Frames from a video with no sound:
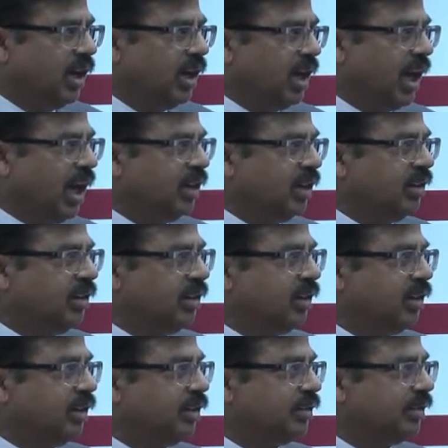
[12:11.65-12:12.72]
And
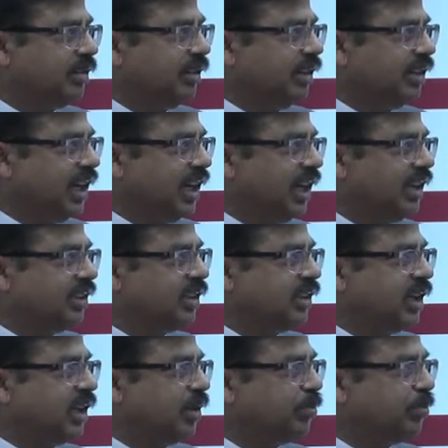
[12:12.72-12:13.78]
uh, there is
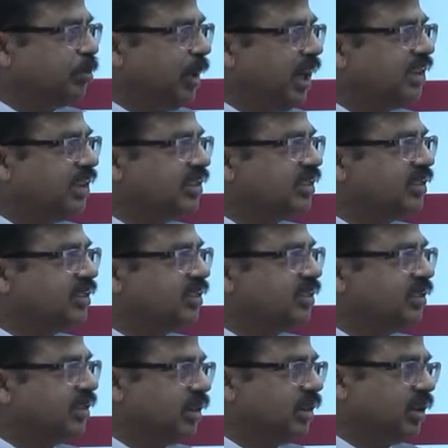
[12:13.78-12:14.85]
a
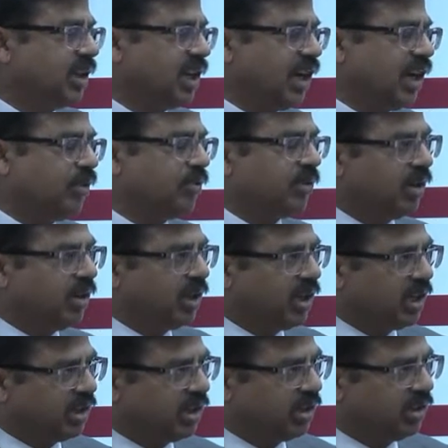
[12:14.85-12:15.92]
place right
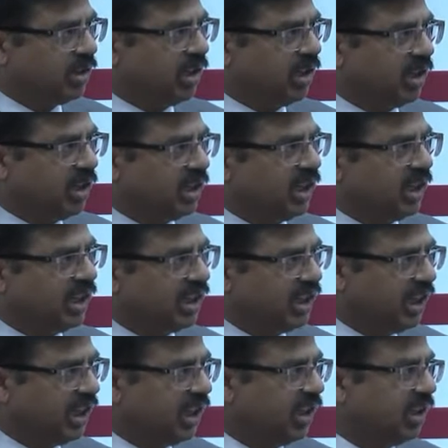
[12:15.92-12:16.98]
uh, in
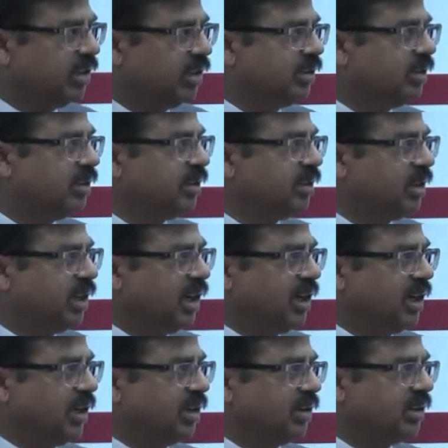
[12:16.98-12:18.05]
the
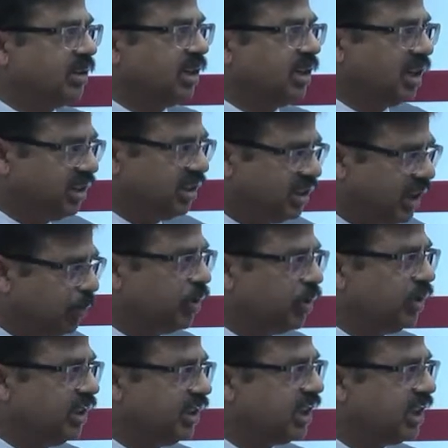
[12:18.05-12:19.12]
uh, Jammu
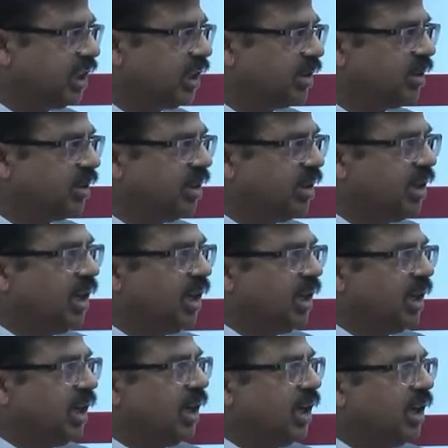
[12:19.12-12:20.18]
district,
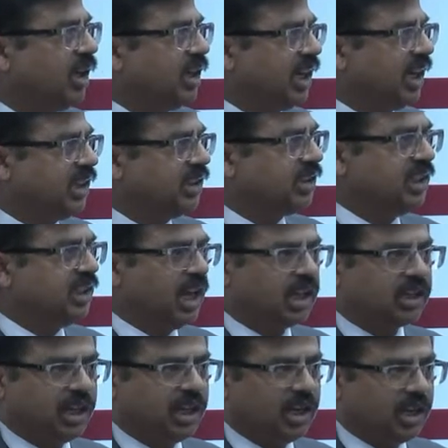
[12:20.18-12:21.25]
that is
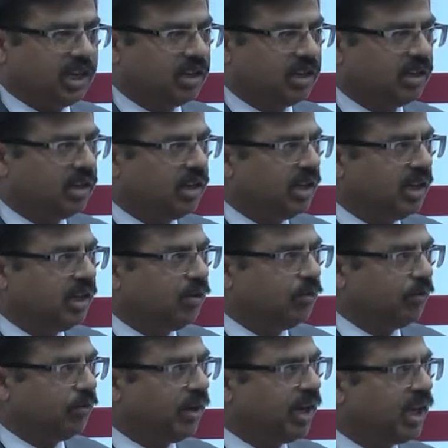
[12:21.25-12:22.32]
Nathal,
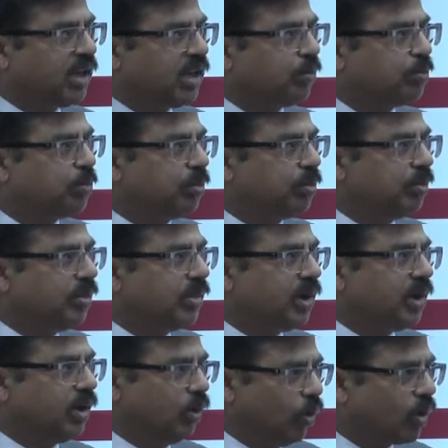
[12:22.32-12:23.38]
where
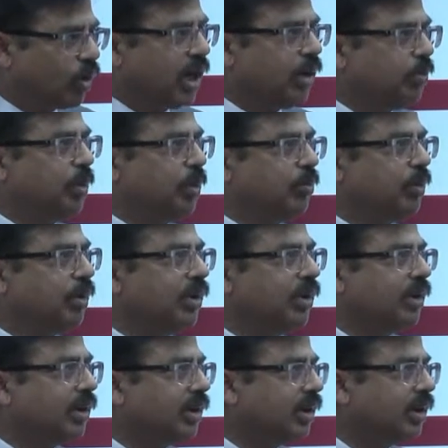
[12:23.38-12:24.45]
local
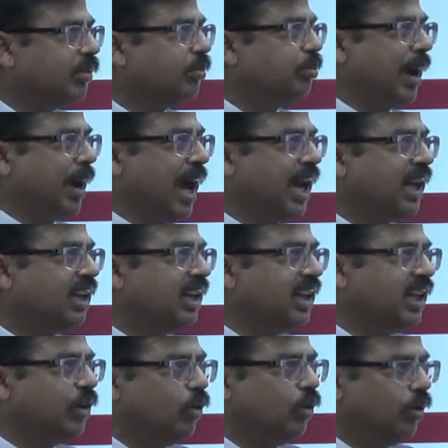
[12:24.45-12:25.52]
people pan
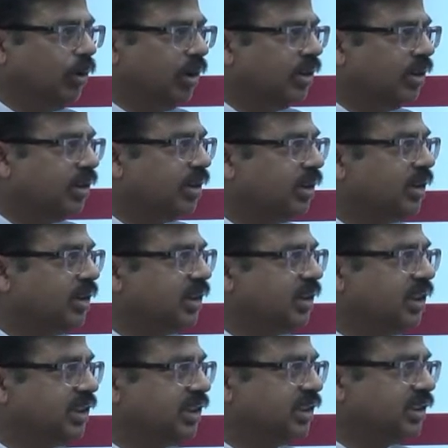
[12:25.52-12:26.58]
the gold.
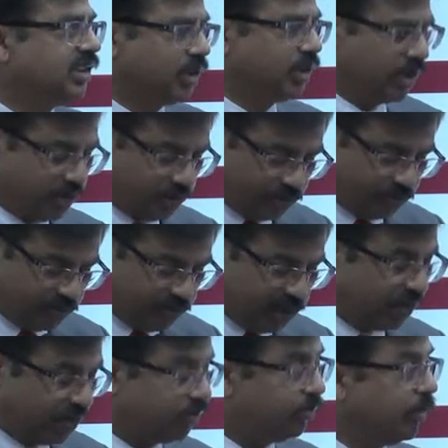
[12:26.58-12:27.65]
This is uh,
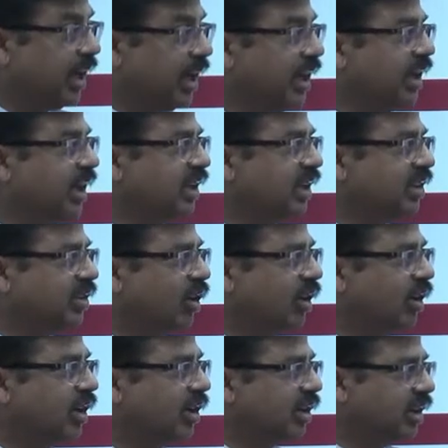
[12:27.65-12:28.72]
one of my
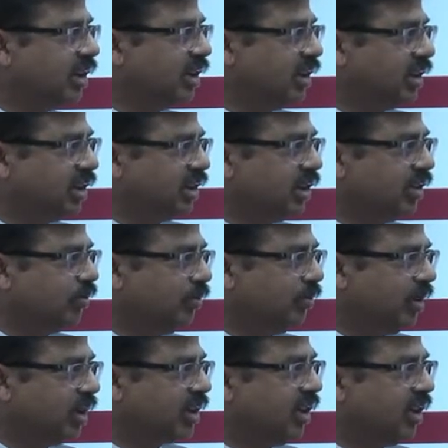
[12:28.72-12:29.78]
scholar uh,
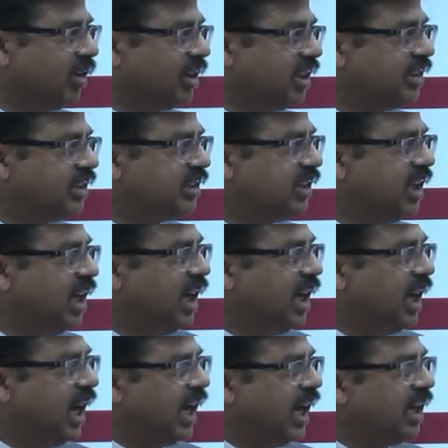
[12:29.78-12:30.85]
worked on this,
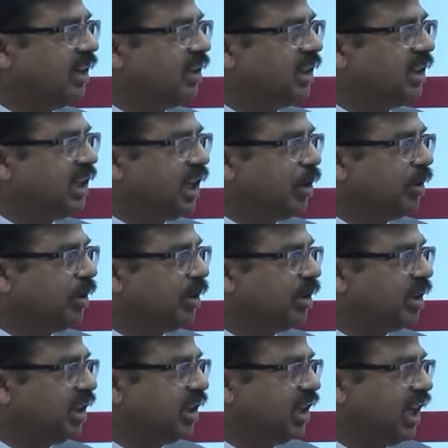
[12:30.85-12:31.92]
and they
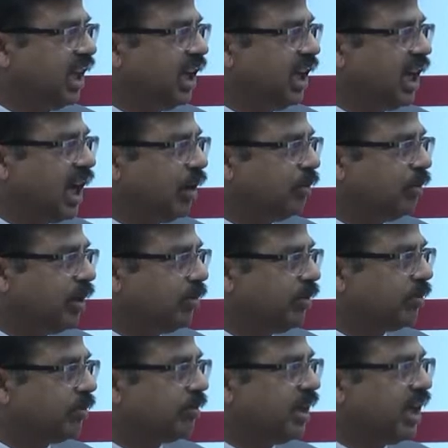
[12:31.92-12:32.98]
they have
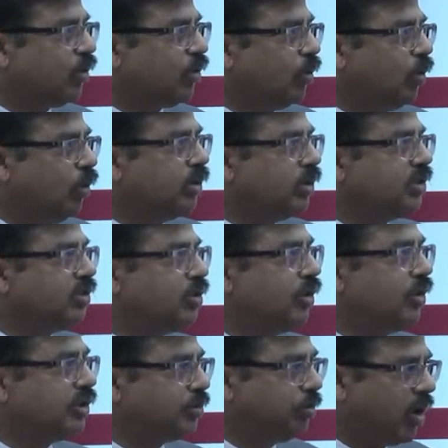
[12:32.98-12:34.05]
developed their own
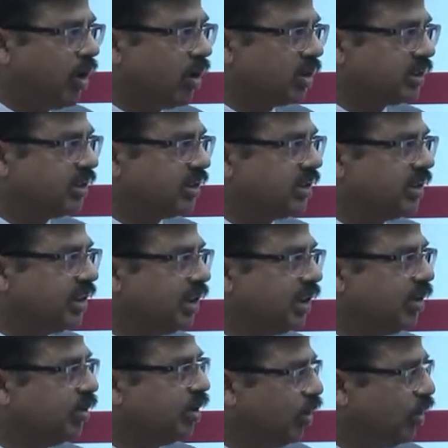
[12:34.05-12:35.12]
sluice box,
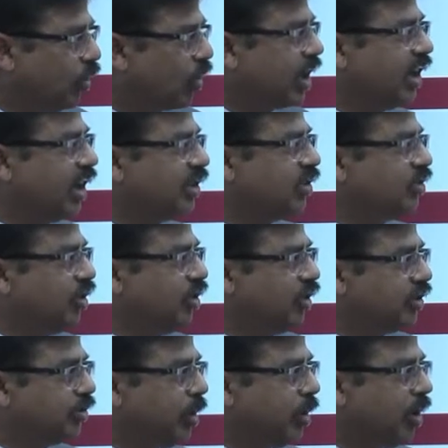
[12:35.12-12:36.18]
local
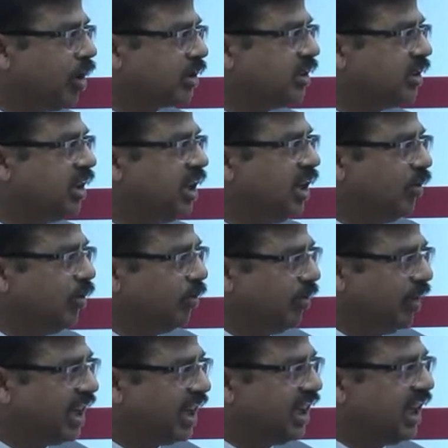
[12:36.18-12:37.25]
sluice box,
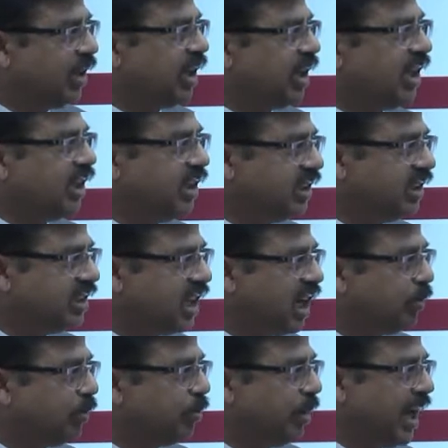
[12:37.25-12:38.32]
where they
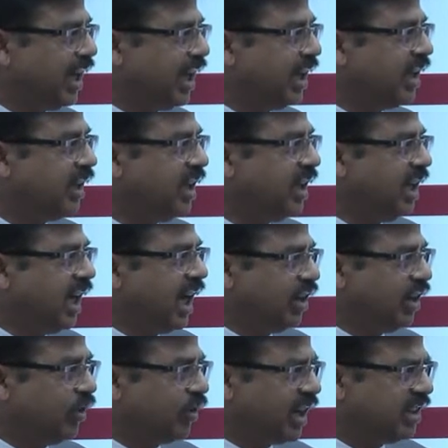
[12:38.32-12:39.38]
start panning,
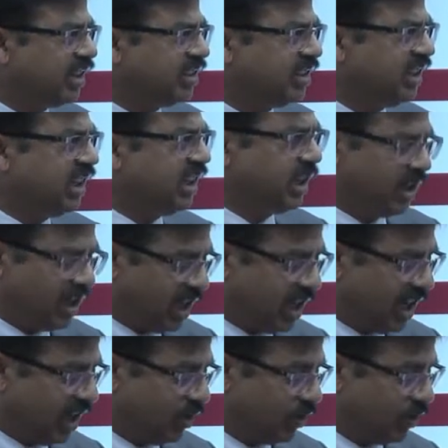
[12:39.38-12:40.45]
and you can see. Uh,
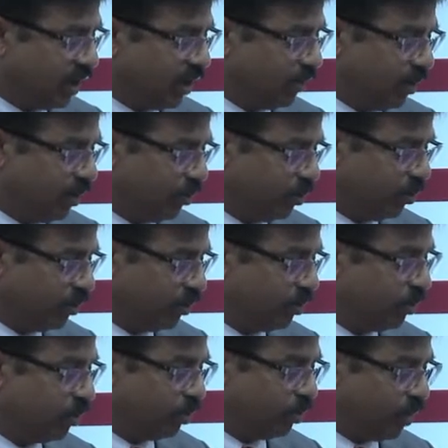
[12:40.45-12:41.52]
I don't have the
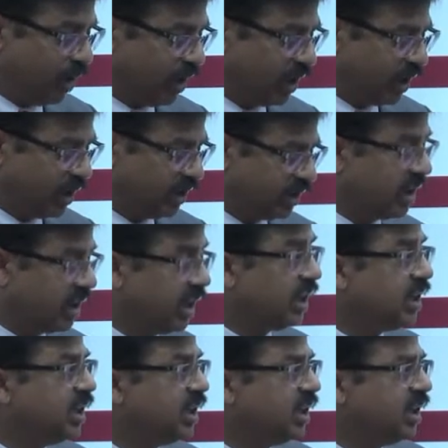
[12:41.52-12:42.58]
pointer. Is there?
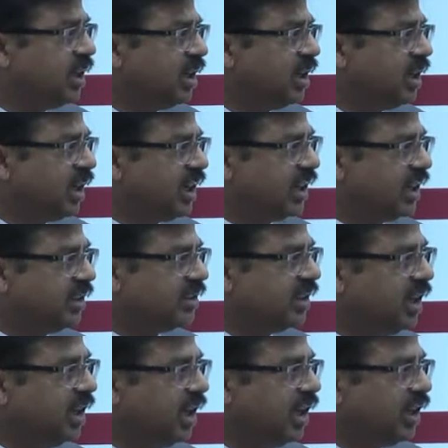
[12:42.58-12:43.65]
Yes,
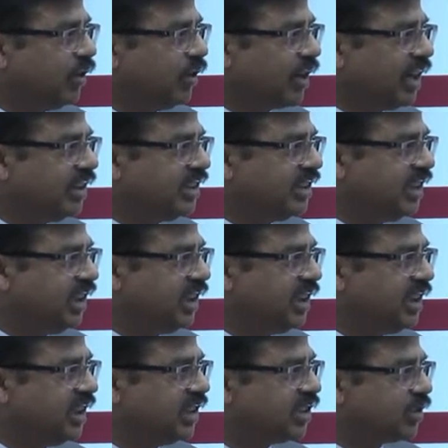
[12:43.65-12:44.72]
you can see
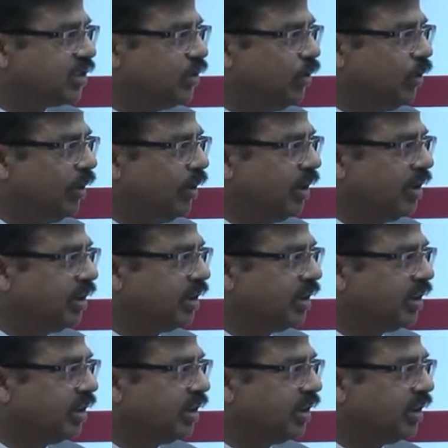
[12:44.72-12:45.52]
this gold.